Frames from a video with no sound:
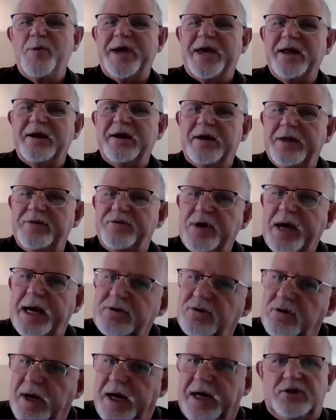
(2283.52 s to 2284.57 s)
can get
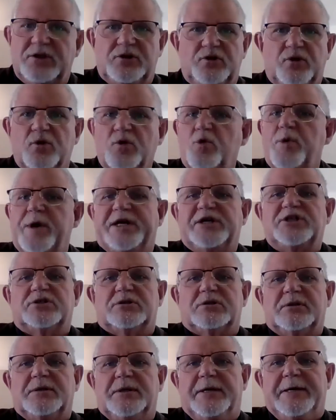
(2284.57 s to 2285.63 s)
that right, your
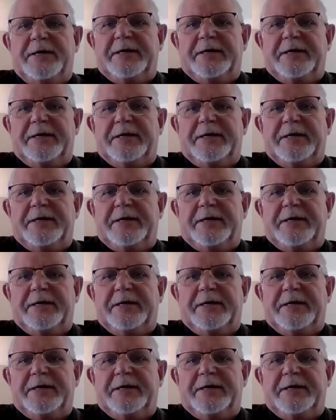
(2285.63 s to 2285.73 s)
question,